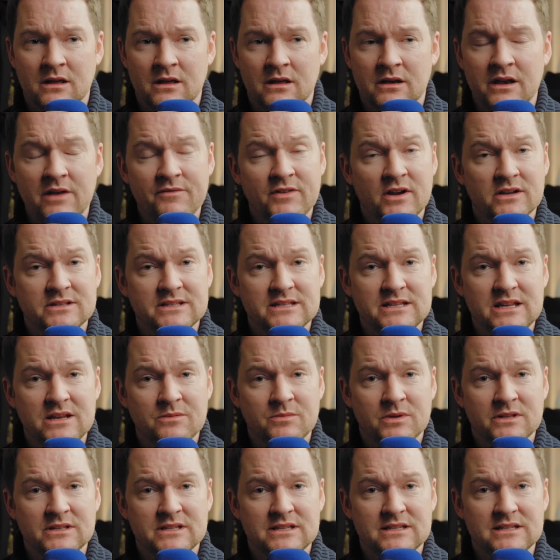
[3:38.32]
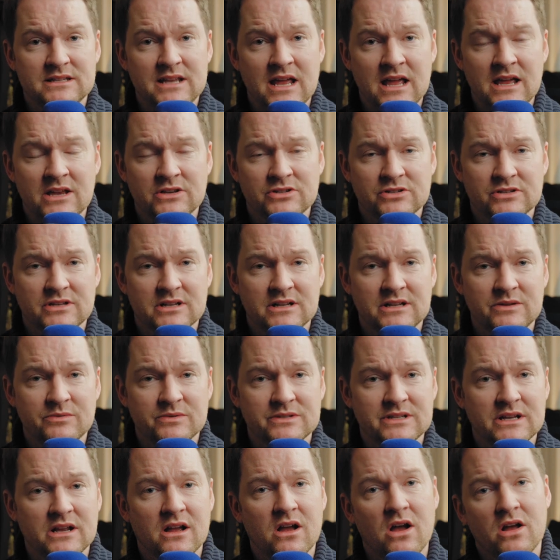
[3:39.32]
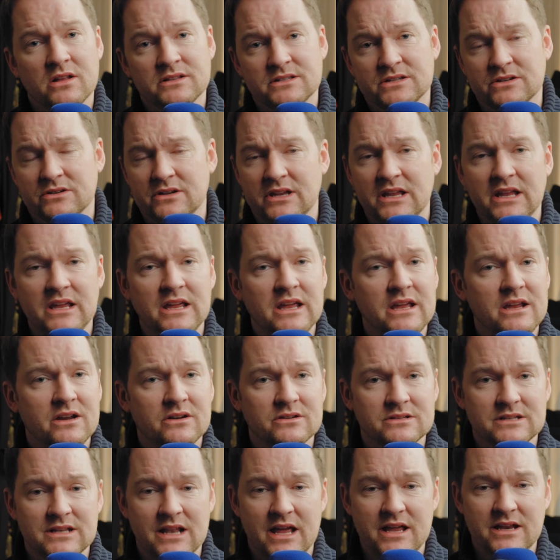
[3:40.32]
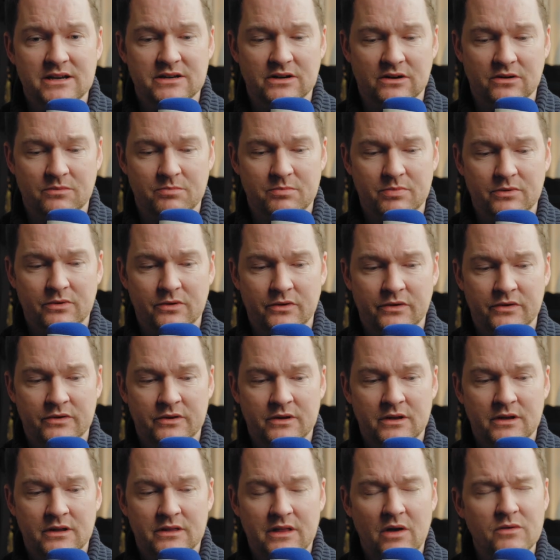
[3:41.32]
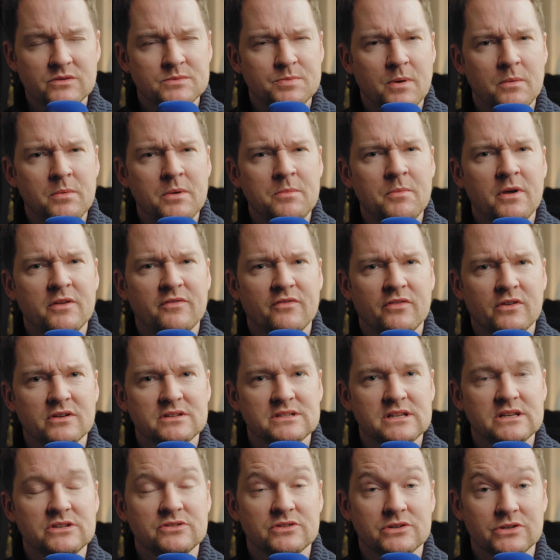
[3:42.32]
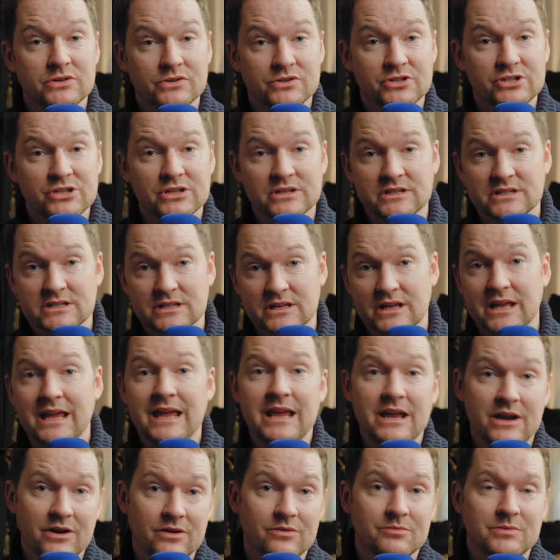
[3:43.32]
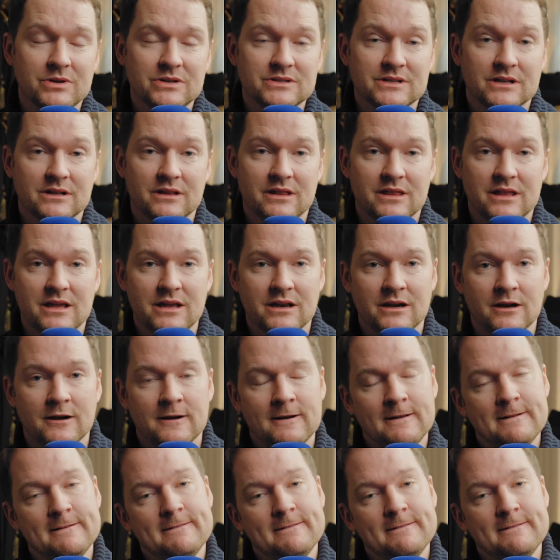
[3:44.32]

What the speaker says: Never got to see him on stage until he was in concert years later, but that was probably my first introduction to hear musical theatre.